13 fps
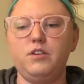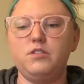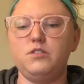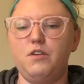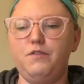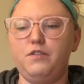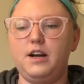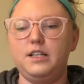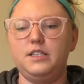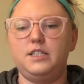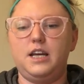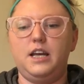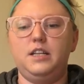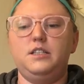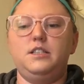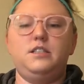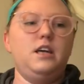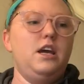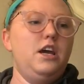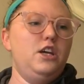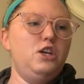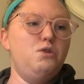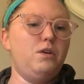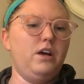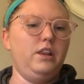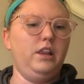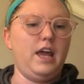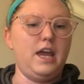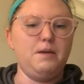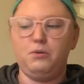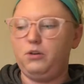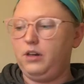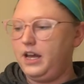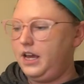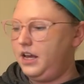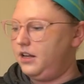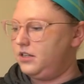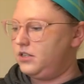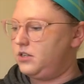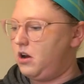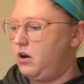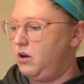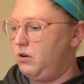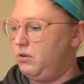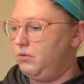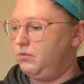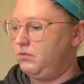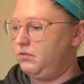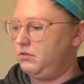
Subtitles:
so for instance, you could label it. So